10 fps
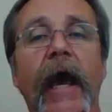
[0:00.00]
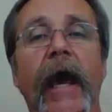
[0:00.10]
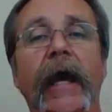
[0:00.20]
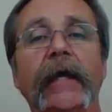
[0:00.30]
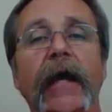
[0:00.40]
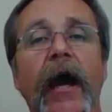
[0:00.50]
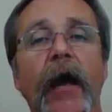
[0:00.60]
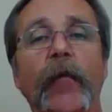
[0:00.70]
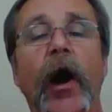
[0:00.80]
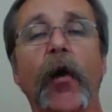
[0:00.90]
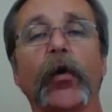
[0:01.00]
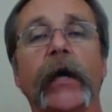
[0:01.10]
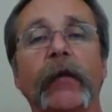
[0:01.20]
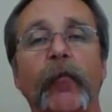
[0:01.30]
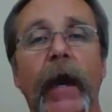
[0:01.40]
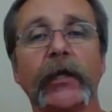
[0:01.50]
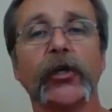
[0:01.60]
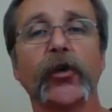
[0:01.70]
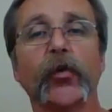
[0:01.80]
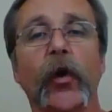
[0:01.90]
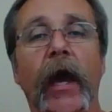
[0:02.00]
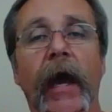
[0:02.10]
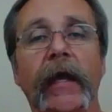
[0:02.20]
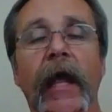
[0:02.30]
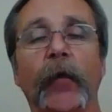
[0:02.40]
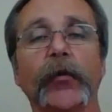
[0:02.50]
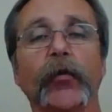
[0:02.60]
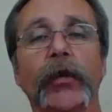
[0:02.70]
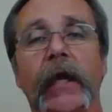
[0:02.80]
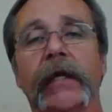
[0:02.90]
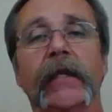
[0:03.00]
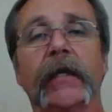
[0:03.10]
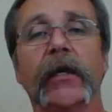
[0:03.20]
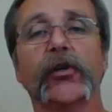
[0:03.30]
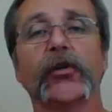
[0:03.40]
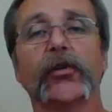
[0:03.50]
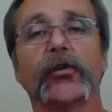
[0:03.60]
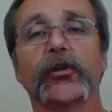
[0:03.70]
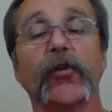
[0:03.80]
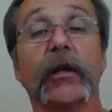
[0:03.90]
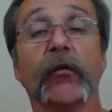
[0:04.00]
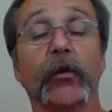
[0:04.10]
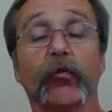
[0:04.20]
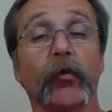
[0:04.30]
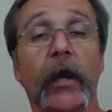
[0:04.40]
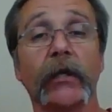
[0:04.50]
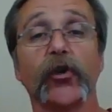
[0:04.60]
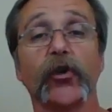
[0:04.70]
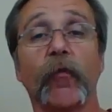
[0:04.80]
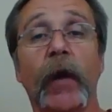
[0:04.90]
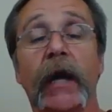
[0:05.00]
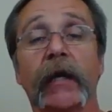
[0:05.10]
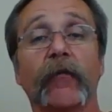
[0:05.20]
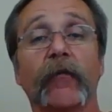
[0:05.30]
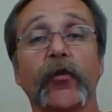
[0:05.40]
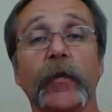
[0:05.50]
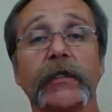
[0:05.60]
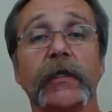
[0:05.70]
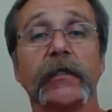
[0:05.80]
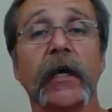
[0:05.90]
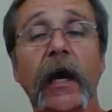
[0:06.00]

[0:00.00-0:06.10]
and I will get back to you and help you with anything that you're struggling with regards to your marketing of your business.